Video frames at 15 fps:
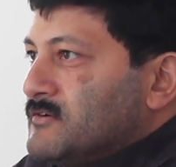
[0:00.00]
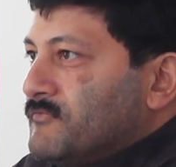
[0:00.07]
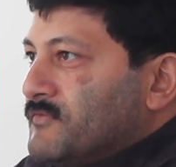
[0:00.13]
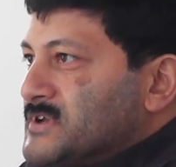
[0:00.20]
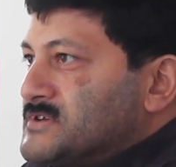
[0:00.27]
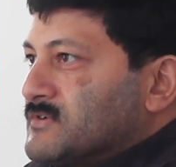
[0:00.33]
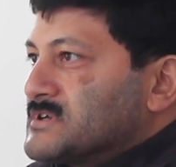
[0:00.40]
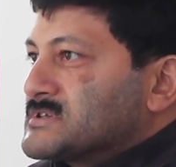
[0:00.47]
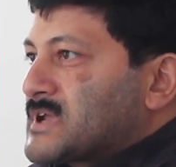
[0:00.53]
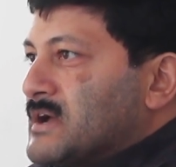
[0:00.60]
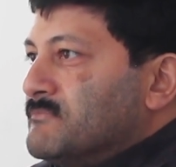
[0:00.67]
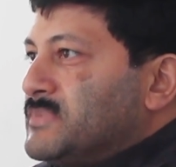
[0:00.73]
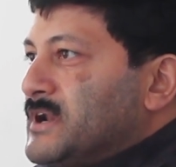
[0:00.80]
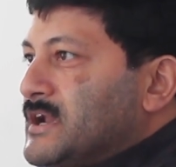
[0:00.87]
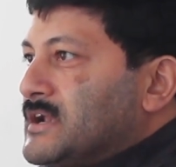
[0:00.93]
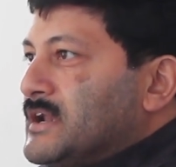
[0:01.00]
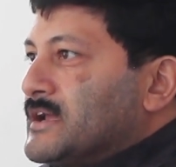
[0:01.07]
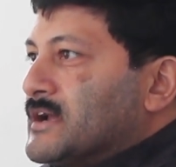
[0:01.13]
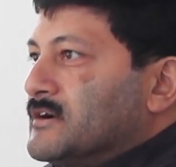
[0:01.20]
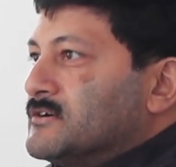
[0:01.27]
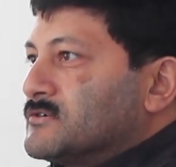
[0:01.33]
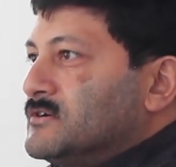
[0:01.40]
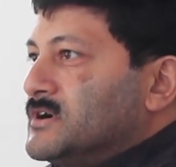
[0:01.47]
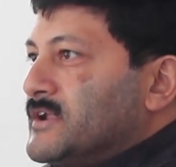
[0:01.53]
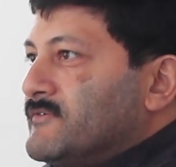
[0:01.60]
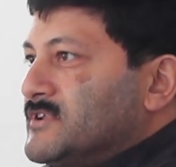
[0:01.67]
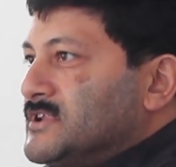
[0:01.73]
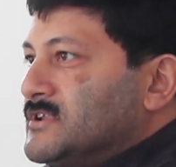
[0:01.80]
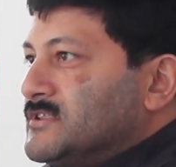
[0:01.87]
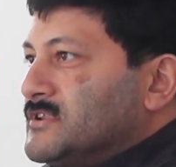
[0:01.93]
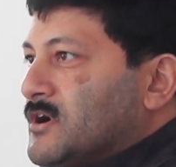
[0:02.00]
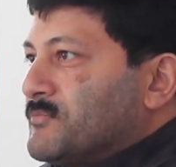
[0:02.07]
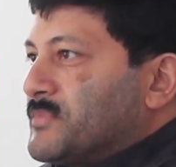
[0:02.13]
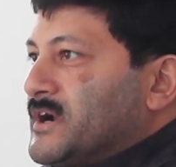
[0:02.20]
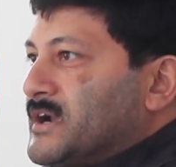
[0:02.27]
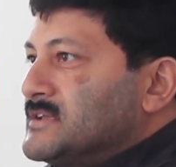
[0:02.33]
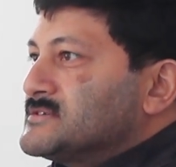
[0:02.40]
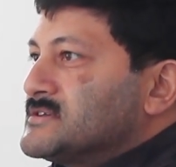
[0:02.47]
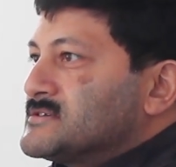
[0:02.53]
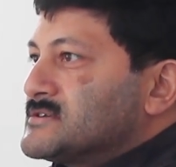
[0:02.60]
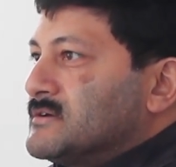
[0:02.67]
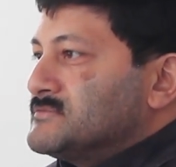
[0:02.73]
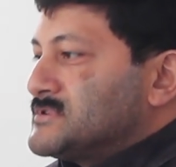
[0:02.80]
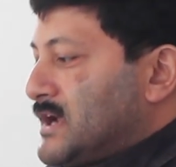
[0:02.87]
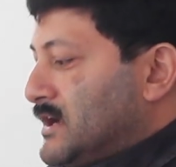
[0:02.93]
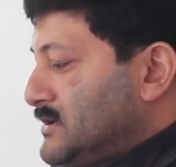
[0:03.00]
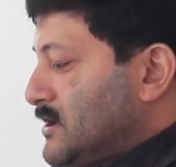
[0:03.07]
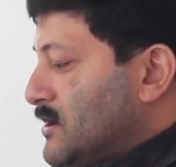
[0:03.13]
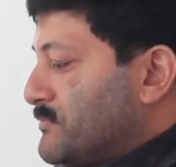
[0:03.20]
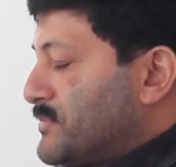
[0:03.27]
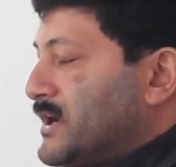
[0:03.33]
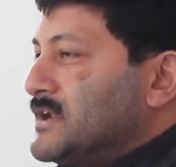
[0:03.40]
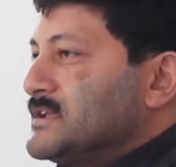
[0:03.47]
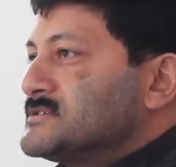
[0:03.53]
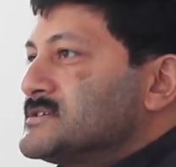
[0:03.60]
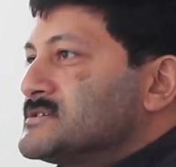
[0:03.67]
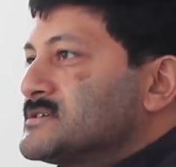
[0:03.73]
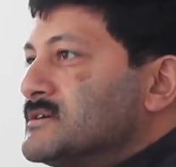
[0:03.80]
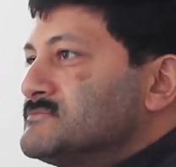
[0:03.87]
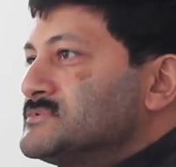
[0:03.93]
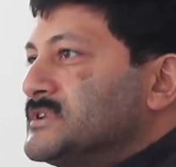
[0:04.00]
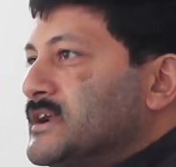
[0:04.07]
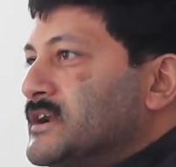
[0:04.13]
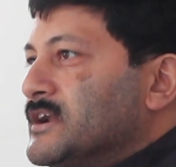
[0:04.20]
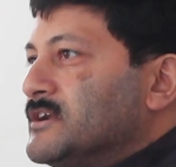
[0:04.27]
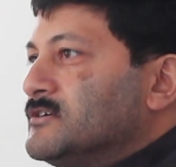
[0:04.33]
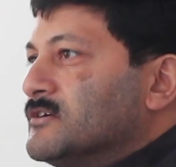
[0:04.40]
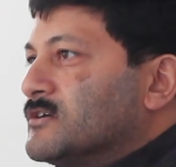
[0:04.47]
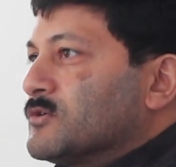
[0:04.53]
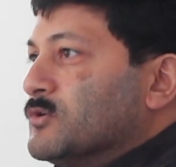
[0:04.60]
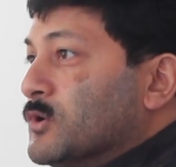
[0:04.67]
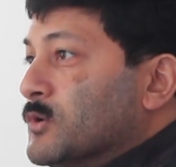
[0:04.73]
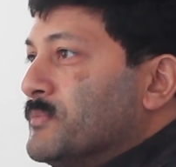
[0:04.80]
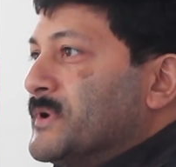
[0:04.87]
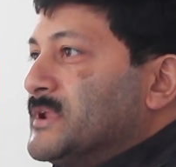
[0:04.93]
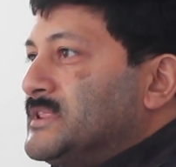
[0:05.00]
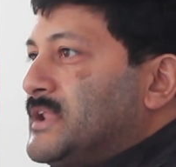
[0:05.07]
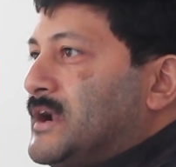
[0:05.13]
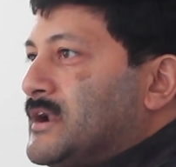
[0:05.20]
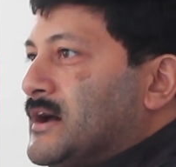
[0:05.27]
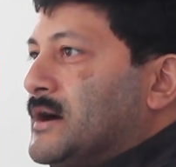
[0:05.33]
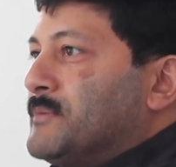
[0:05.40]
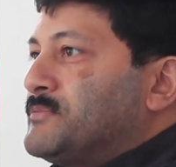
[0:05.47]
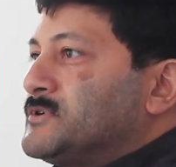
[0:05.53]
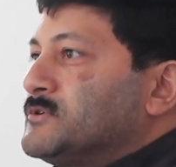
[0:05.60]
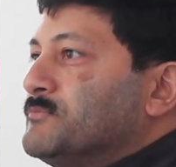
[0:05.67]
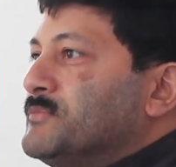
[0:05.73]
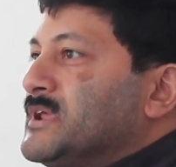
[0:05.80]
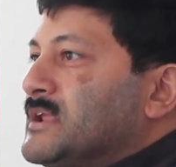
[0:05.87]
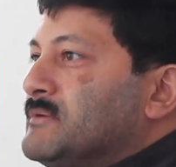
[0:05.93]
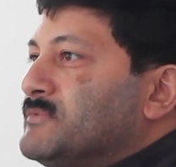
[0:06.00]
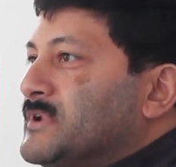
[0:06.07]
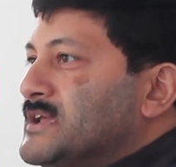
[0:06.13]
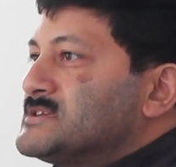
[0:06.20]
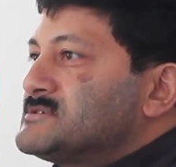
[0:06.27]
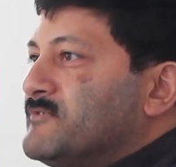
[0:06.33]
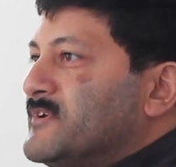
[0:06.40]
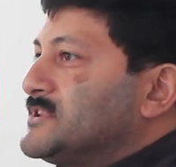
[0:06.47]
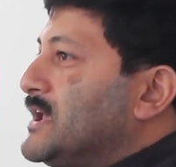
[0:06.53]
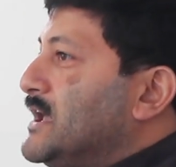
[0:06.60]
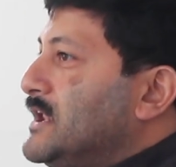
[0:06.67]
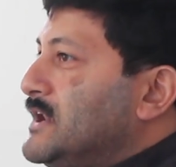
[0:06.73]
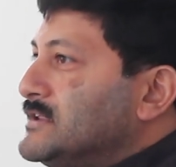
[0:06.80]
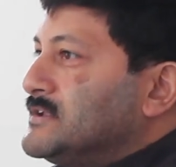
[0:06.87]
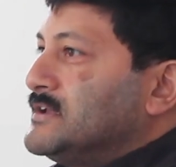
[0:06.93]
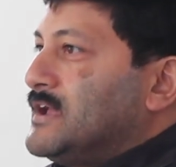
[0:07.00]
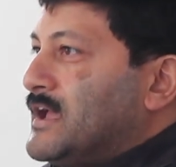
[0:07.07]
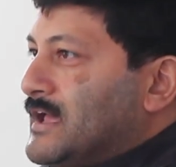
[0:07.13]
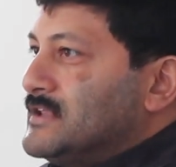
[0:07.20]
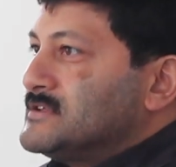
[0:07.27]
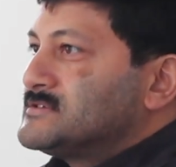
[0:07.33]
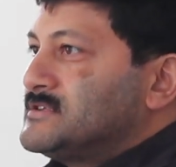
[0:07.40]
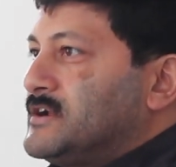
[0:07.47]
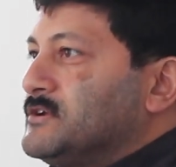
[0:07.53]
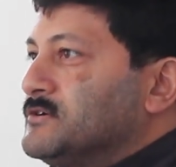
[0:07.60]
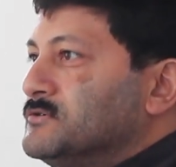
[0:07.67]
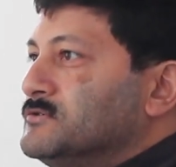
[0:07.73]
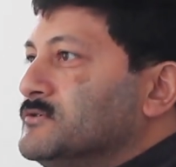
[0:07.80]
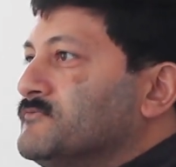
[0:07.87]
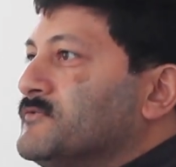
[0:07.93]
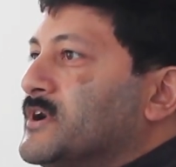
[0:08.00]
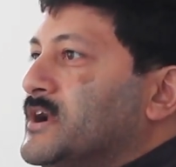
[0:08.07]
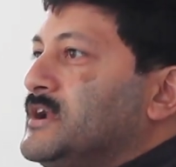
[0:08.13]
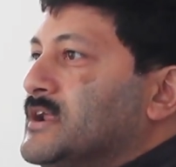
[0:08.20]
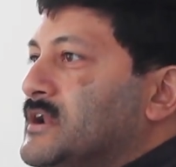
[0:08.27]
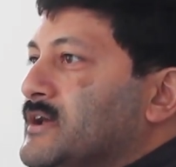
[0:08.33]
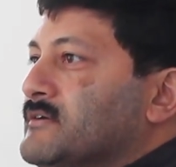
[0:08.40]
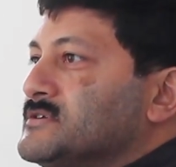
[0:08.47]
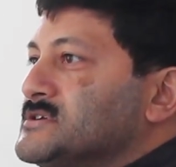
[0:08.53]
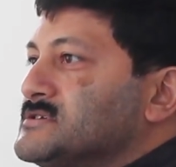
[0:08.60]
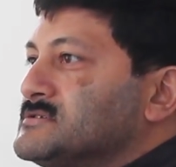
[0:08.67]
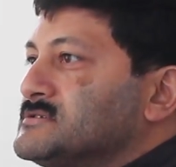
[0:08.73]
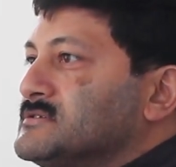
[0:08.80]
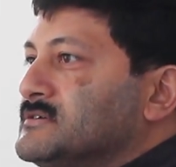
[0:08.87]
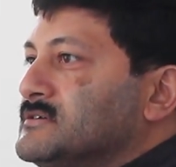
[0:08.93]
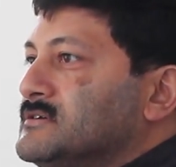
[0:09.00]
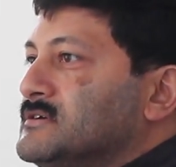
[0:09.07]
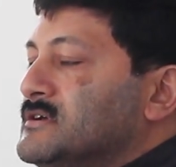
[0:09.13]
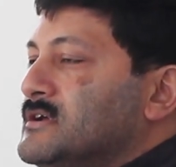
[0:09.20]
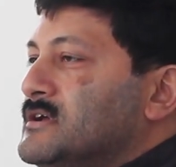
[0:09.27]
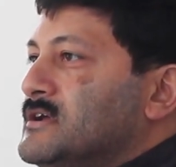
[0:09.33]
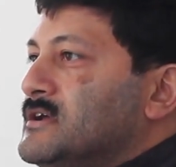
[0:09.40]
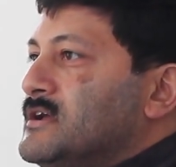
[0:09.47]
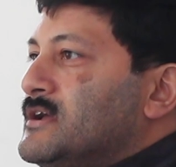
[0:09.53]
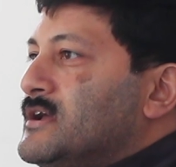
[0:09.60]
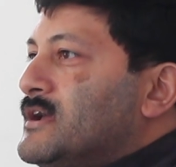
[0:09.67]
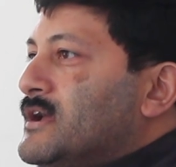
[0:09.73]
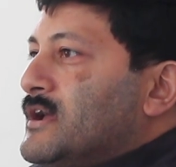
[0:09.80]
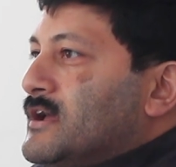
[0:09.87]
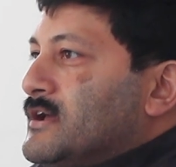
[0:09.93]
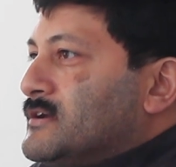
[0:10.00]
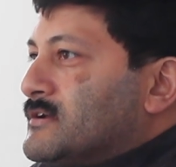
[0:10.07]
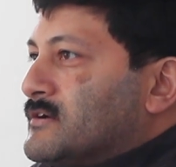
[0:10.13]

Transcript: Yeah. Which was completely controlled within the operating systems. And the operating systems, they did not open that up to be replaced with anything else that you do for Indian languages. Yeah.